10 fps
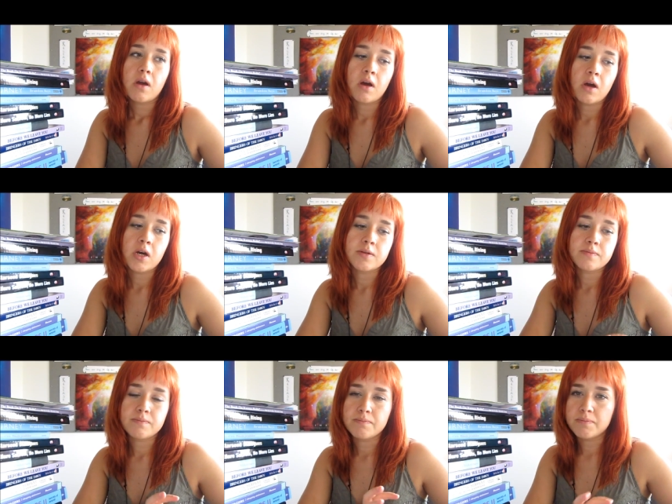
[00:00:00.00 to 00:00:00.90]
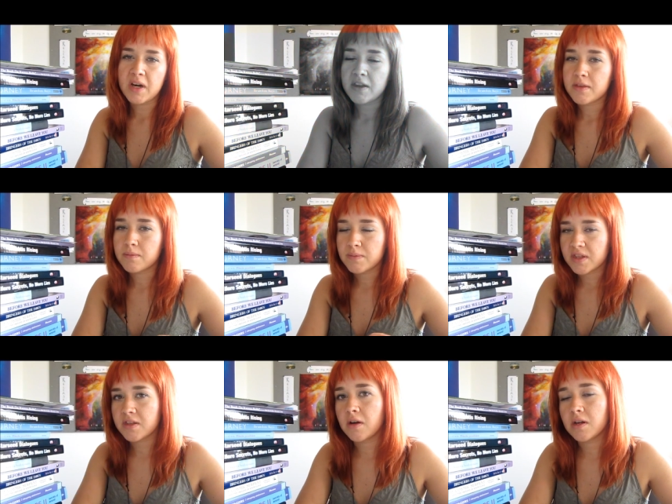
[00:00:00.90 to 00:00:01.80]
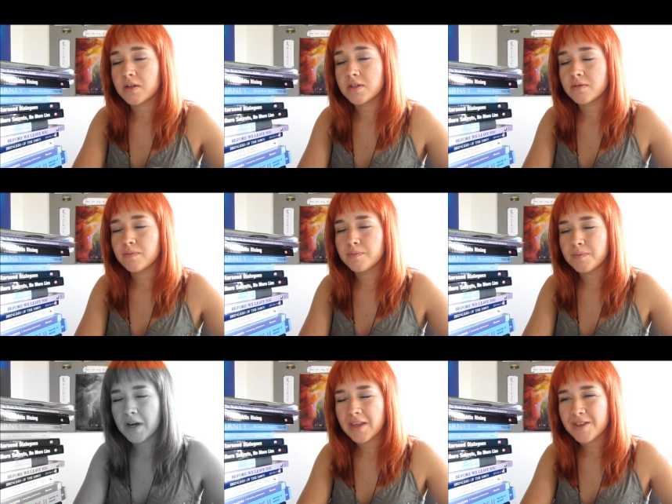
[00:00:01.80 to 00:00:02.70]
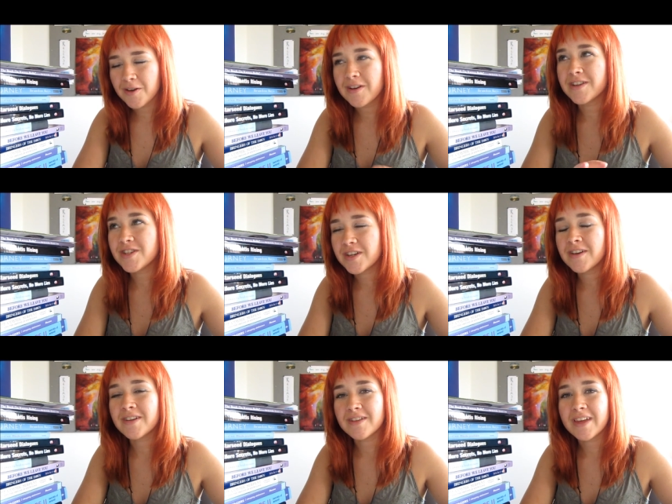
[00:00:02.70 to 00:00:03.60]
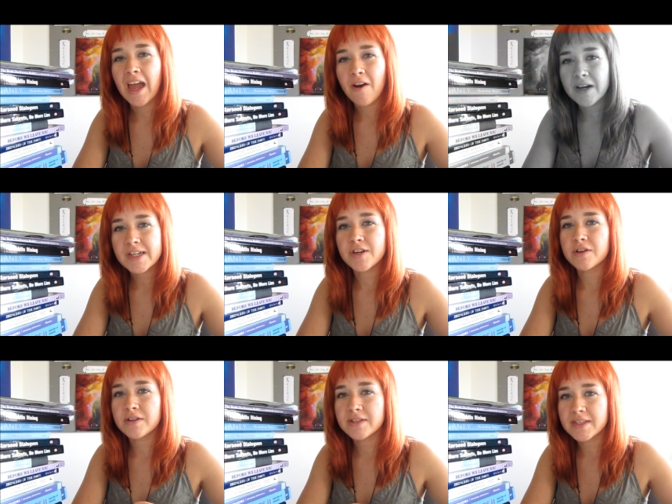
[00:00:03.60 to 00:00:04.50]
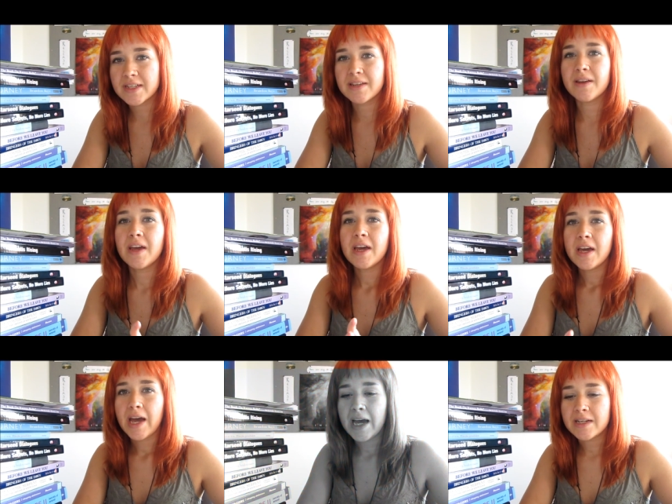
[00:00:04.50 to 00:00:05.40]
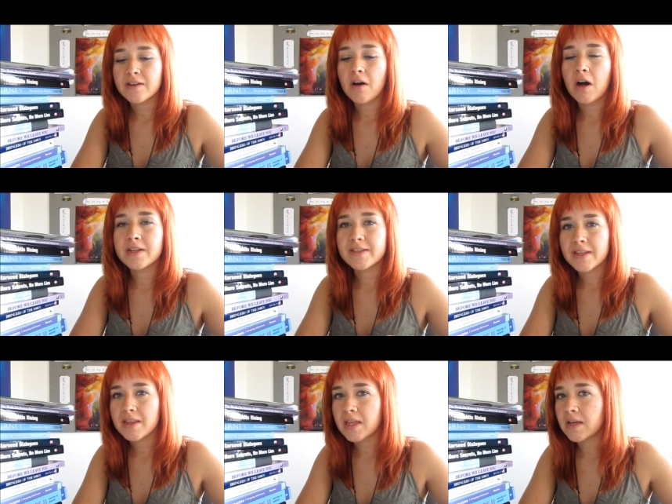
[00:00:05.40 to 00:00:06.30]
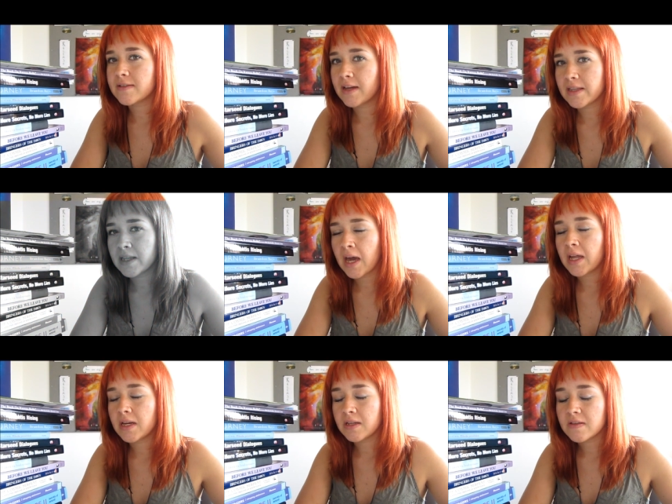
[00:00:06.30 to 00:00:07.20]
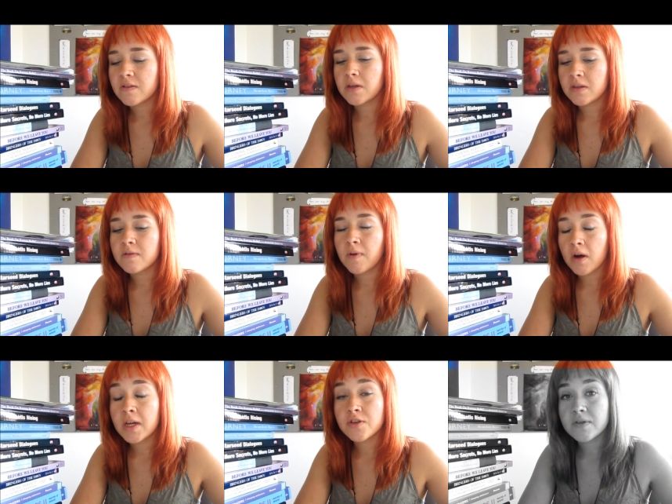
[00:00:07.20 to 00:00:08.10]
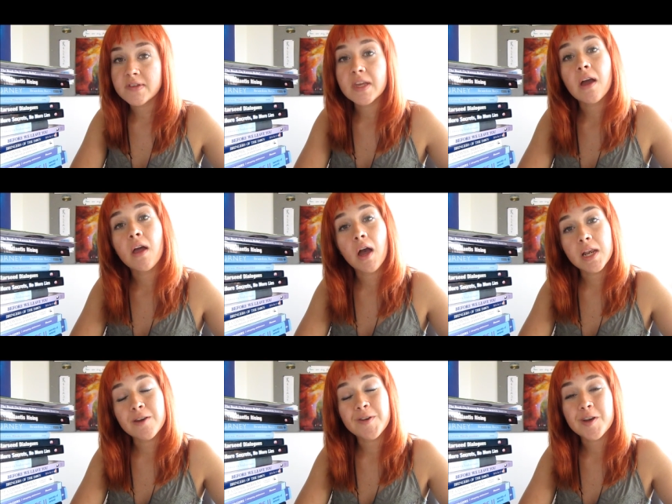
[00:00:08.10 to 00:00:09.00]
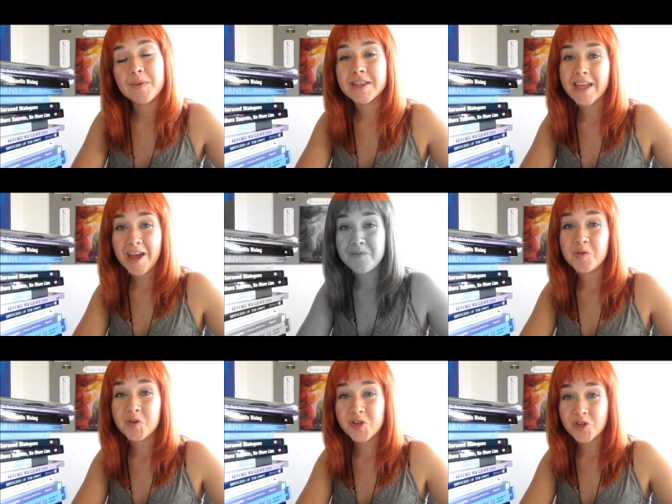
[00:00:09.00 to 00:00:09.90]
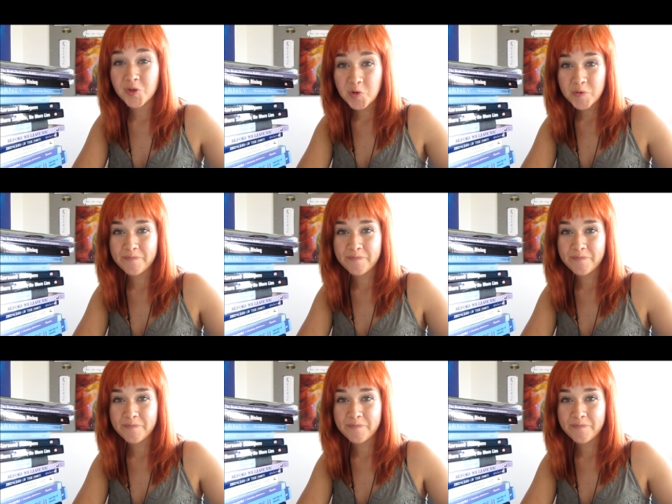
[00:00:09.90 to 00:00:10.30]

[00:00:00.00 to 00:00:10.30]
uh, mytholo mythological characters and and gods and things like that and it's it's very interesting. I highly recommend that book too.